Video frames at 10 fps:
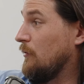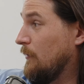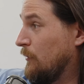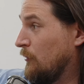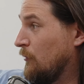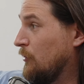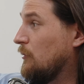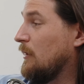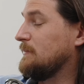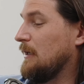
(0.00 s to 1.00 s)
when the
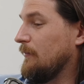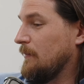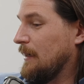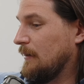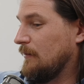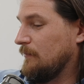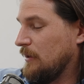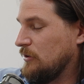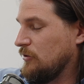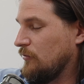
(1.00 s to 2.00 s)
renewal comes up, you're
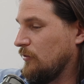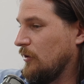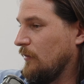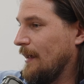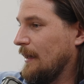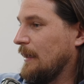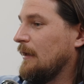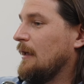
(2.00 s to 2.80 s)
making sure they're good on that end.